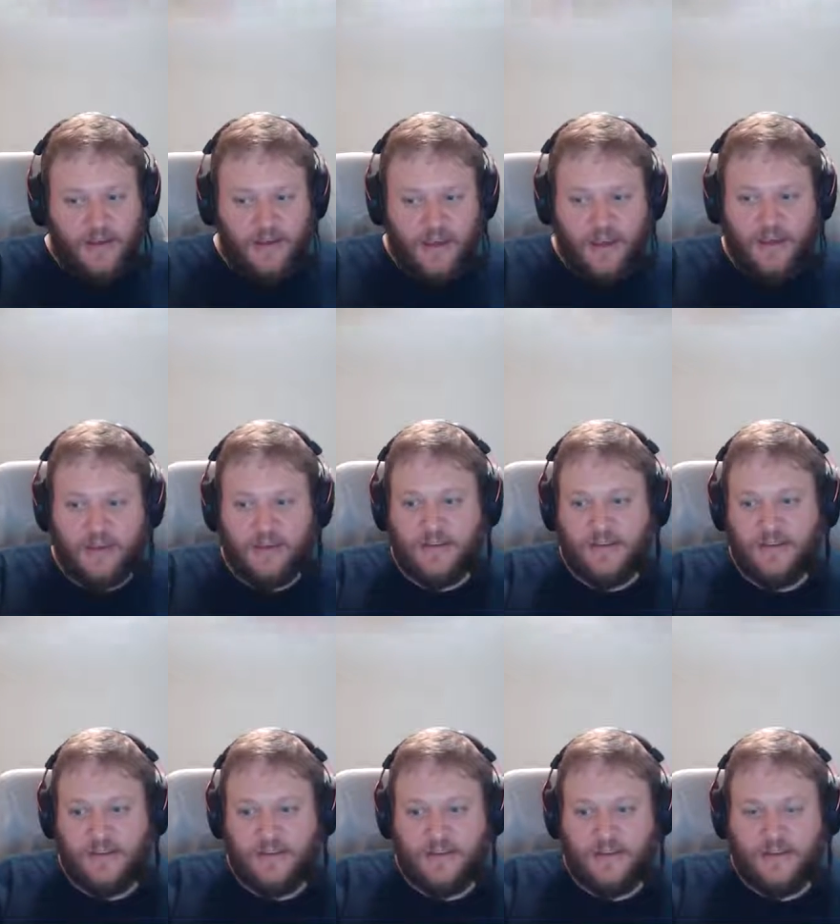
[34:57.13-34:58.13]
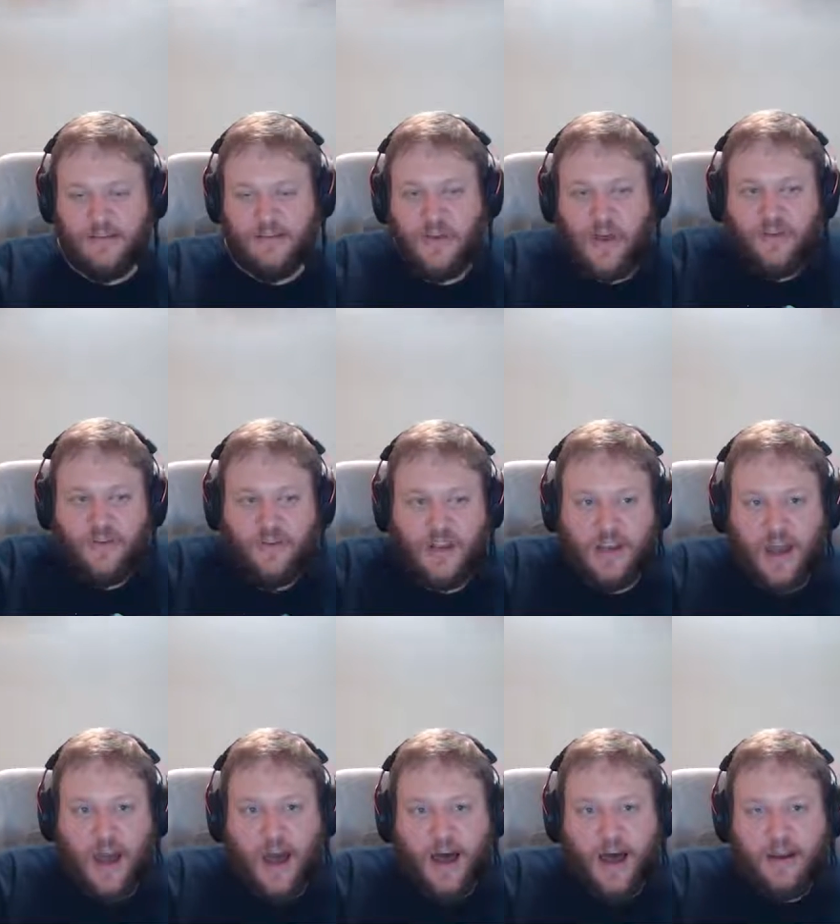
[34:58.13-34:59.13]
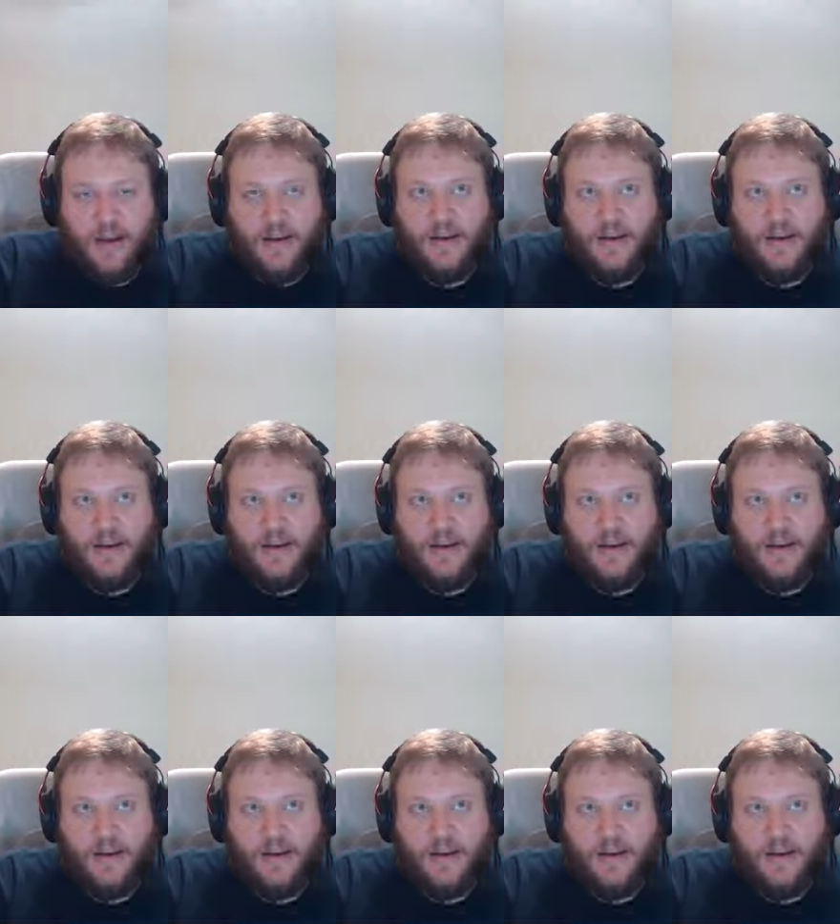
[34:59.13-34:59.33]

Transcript: like especially not